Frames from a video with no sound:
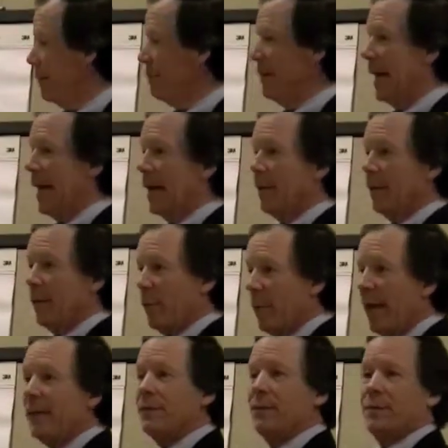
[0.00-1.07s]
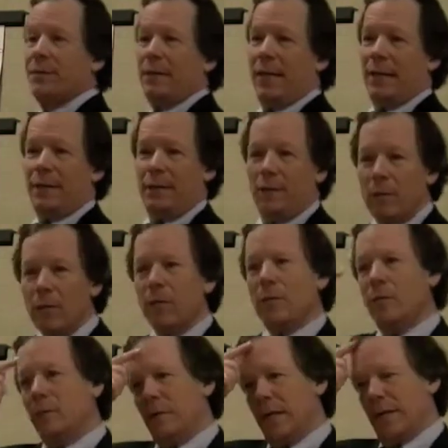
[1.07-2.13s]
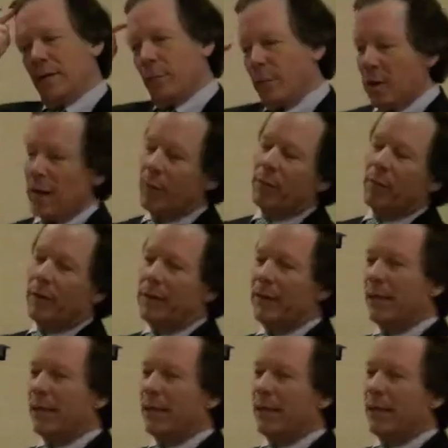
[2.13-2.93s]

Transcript: Not their pets, not their home, not their property,